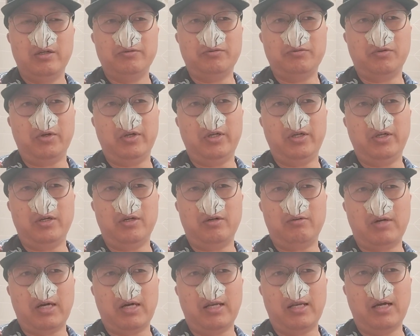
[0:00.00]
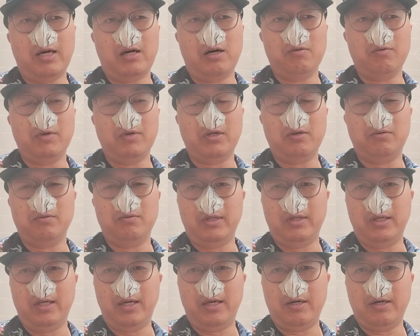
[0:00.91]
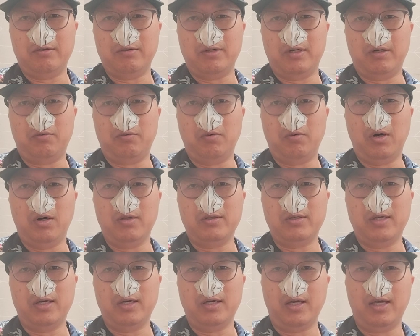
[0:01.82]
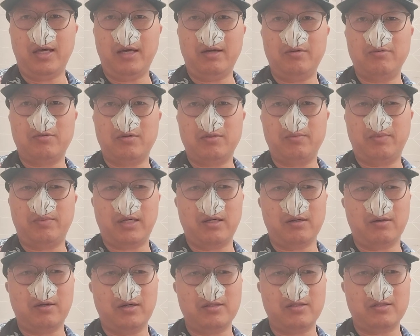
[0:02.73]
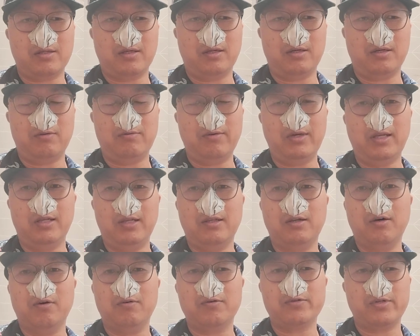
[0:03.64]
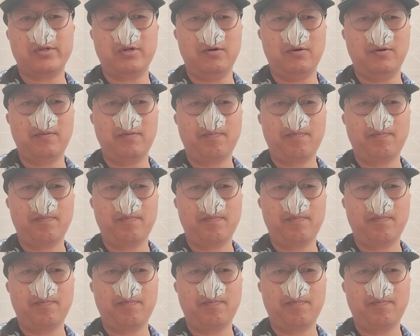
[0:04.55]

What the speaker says: here right now, we only have around 100 particles. It's really low. So